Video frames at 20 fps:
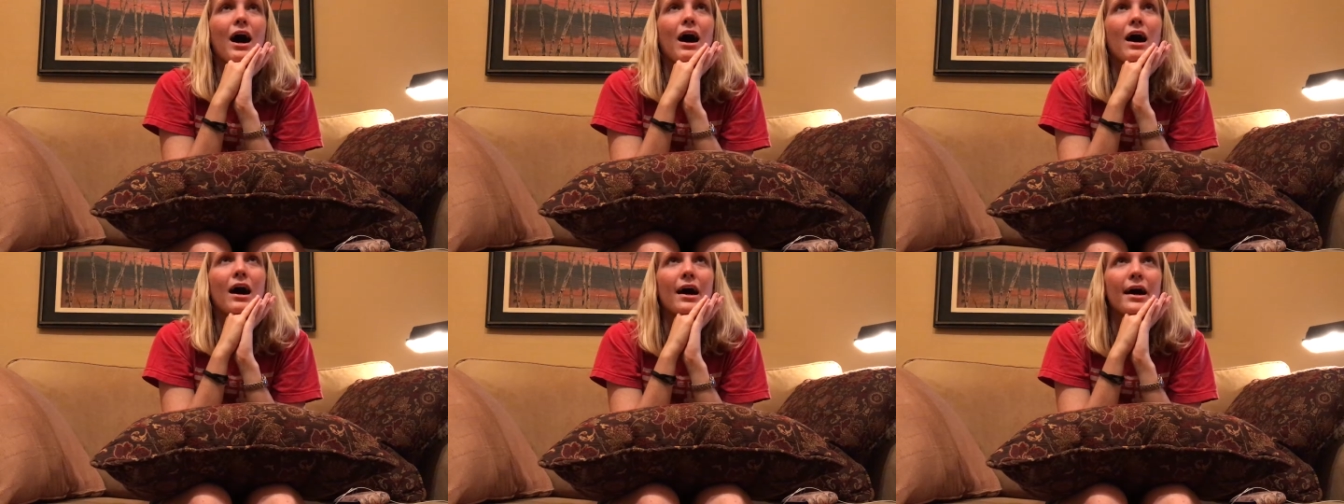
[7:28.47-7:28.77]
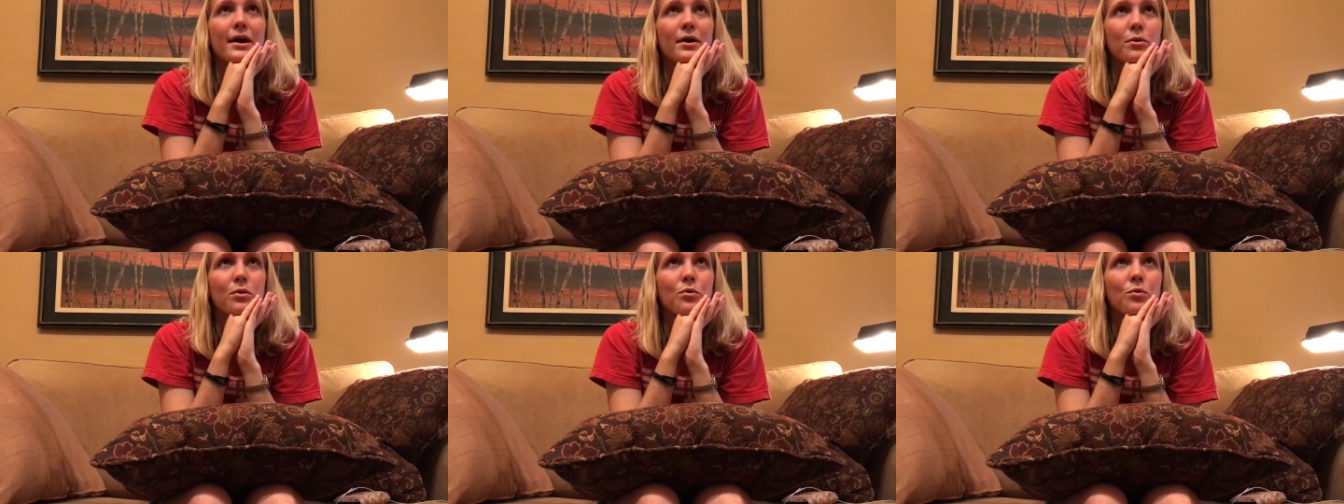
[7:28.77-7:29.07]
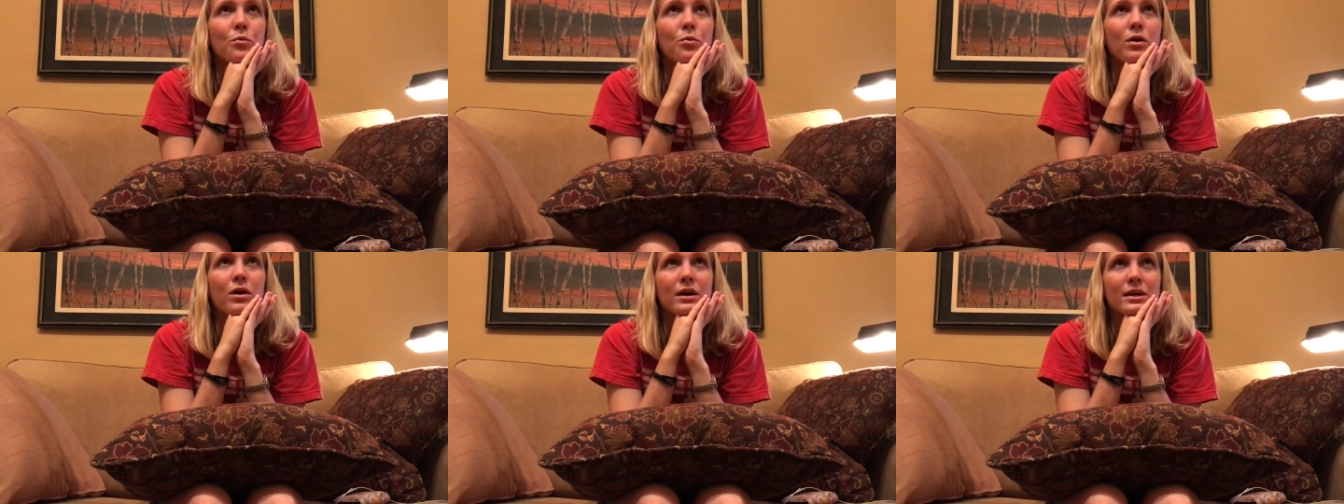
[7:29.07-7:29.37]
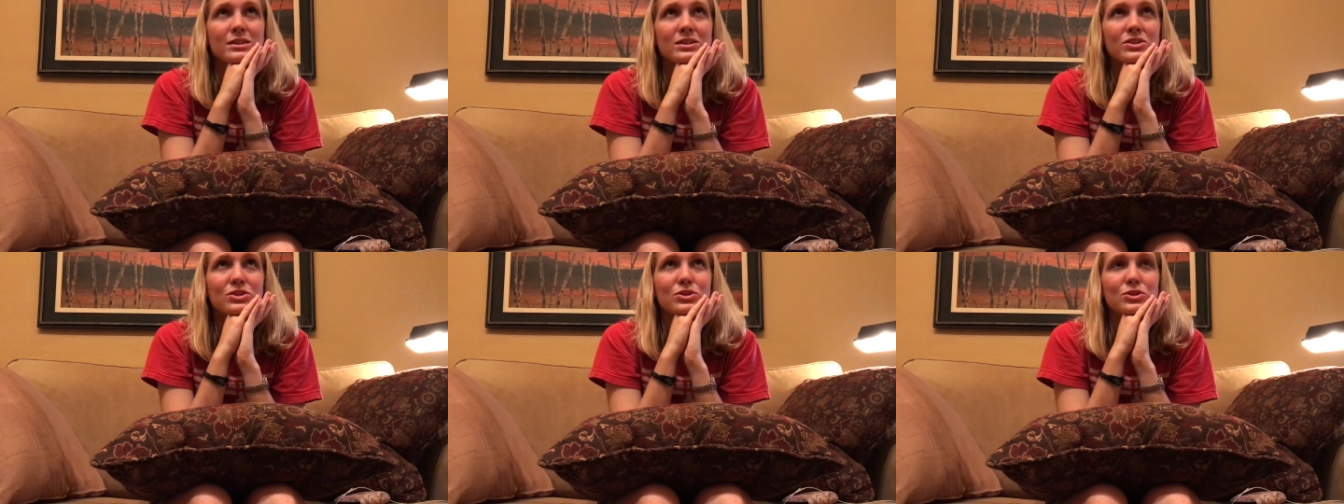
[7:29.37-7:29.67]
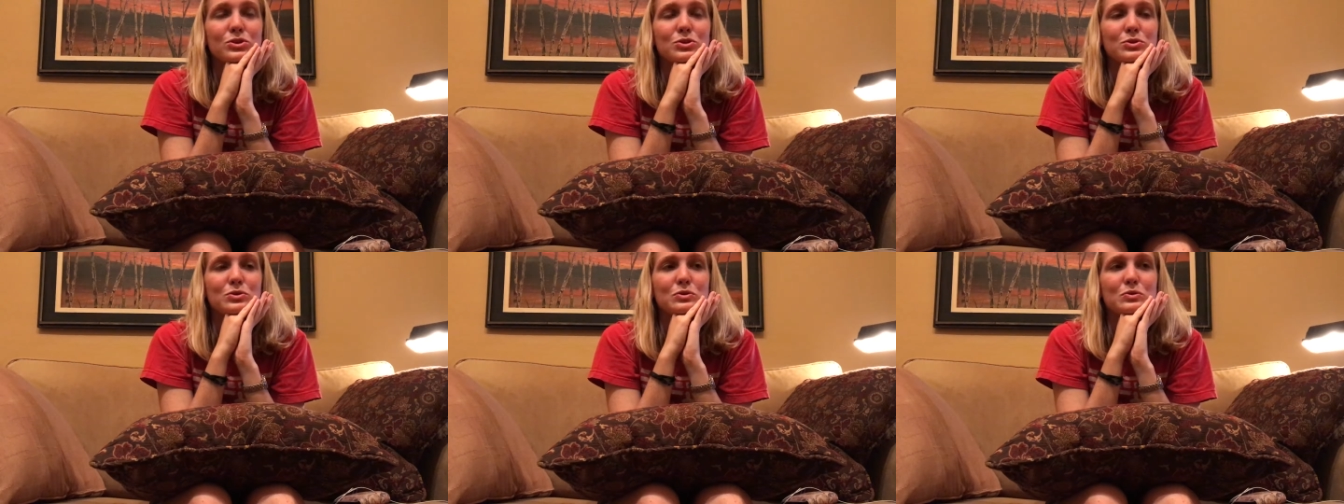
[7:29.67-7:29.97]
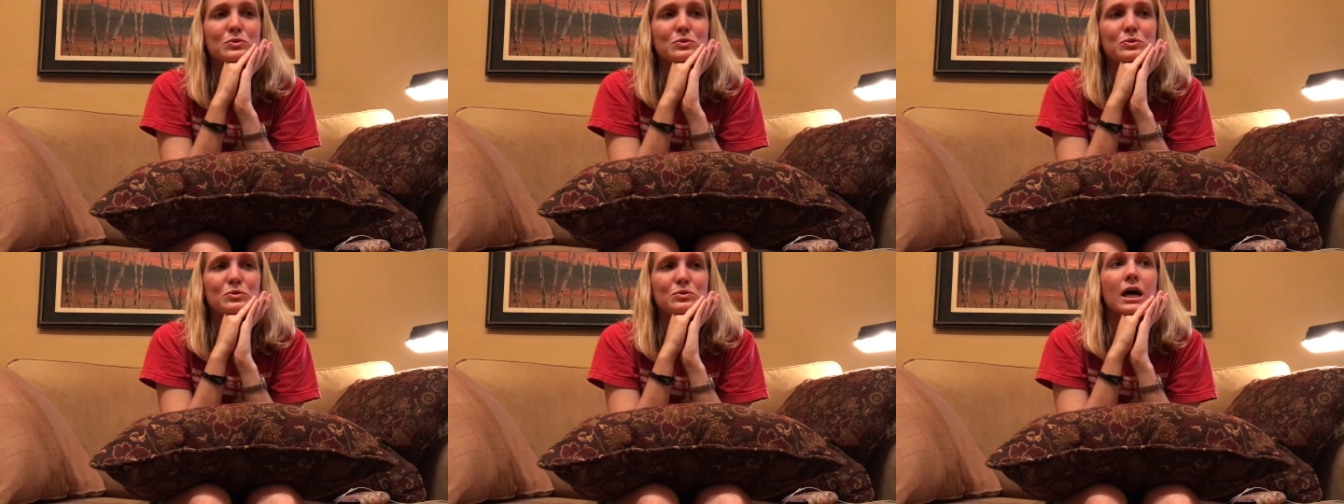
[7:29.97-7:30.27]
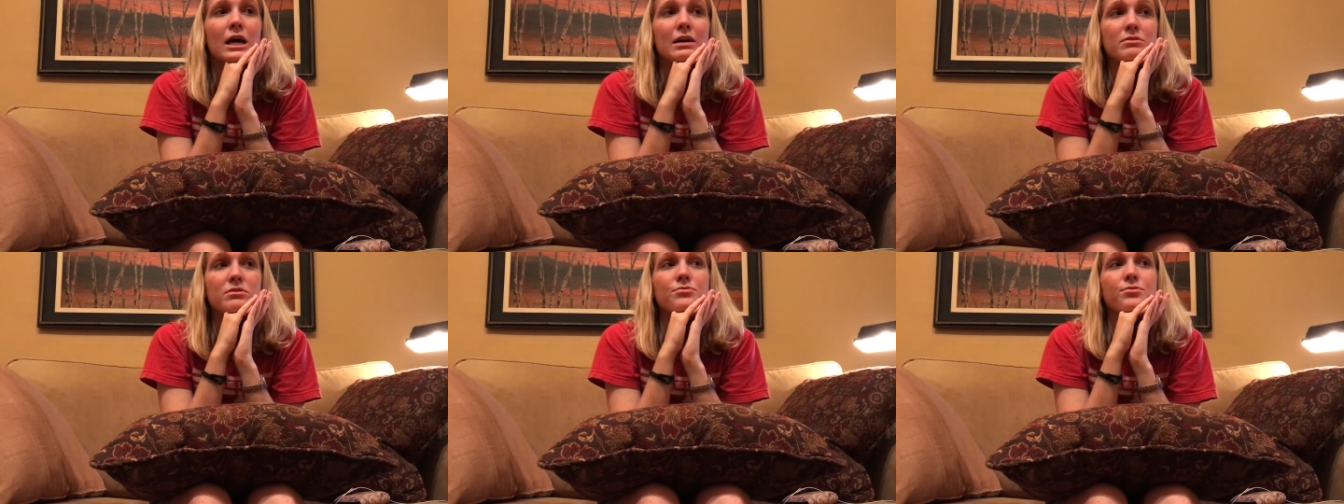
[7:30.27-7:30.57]
I want to
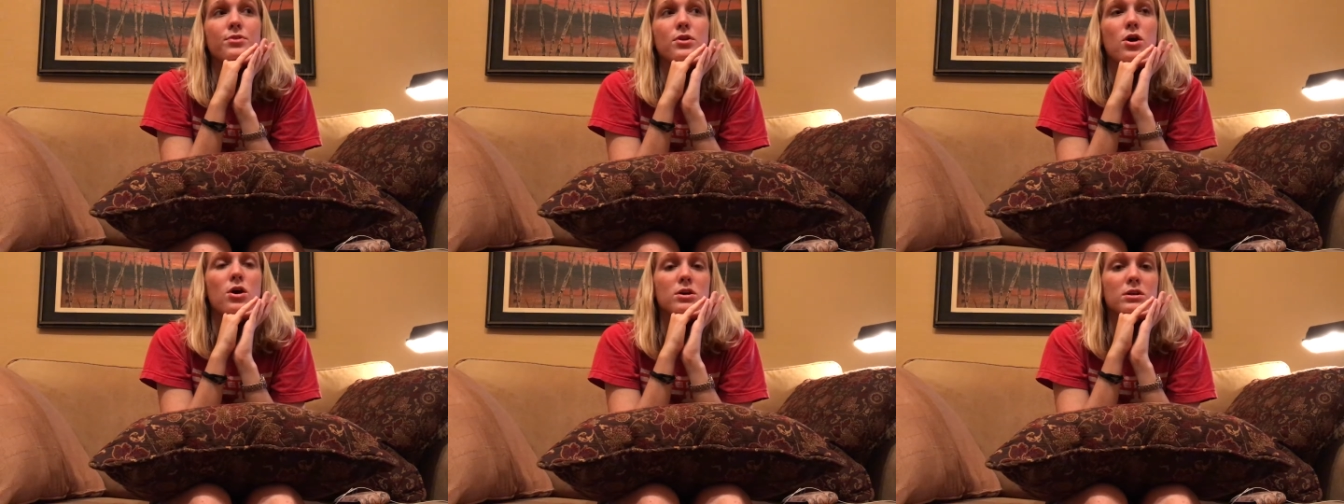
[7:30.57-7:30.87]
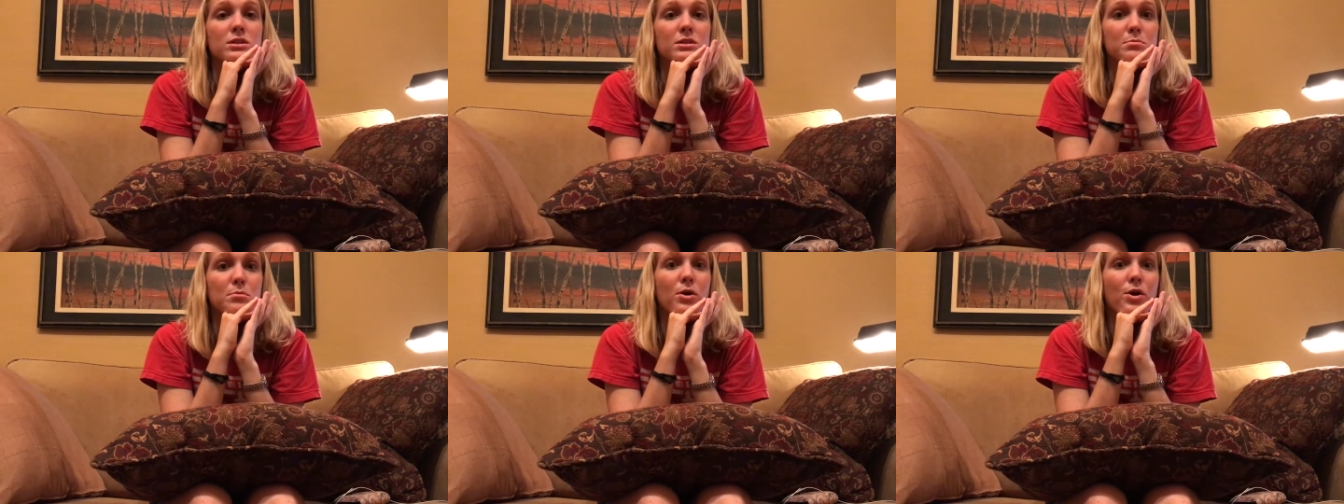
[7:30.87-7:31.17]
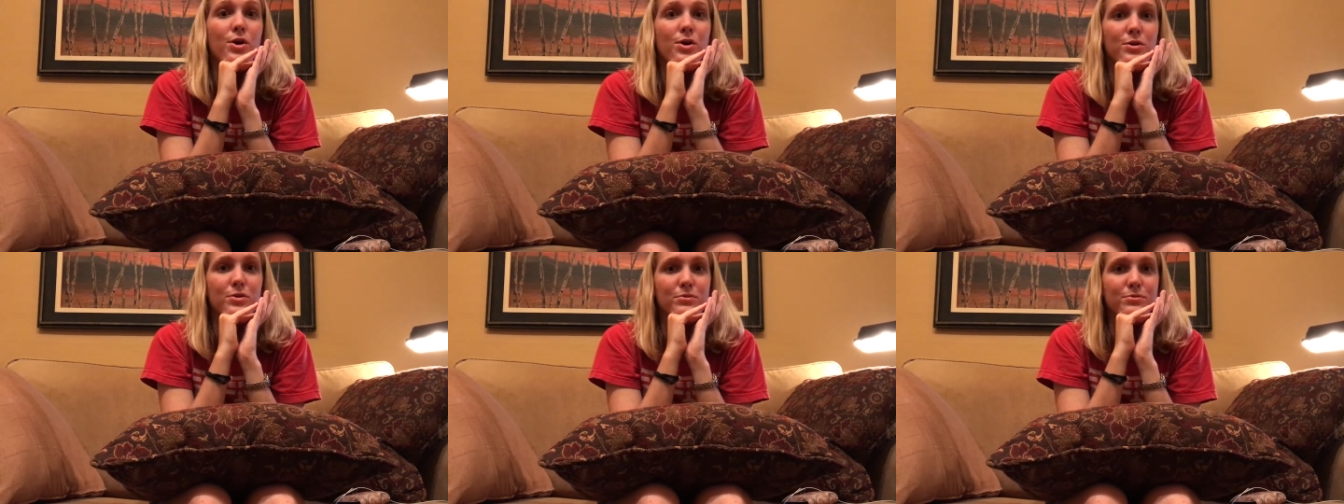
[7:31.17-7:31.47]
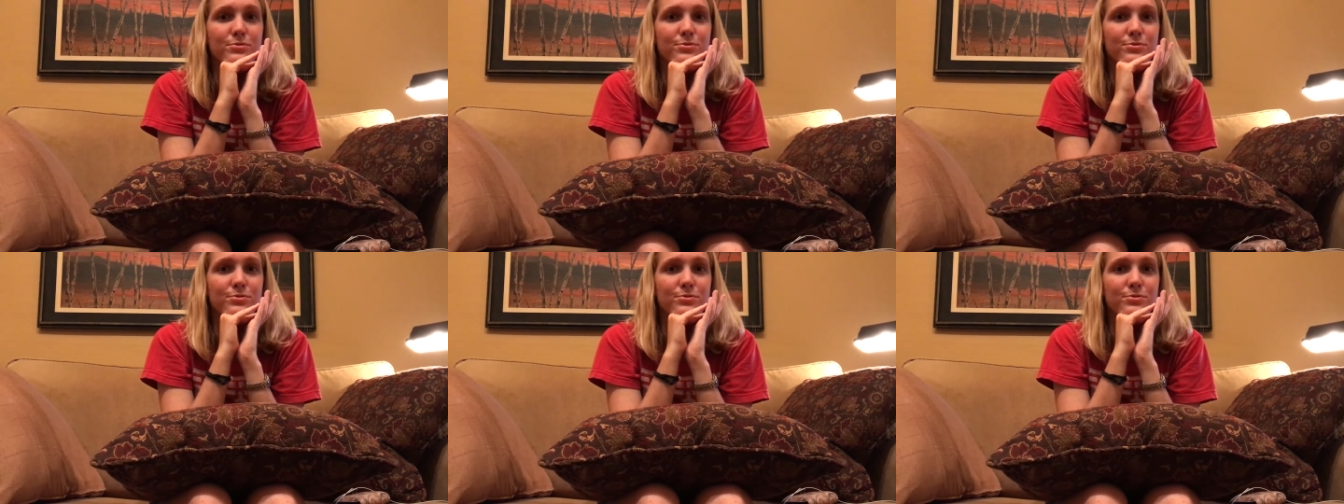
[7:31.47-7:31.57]
have a vlog tomorrow,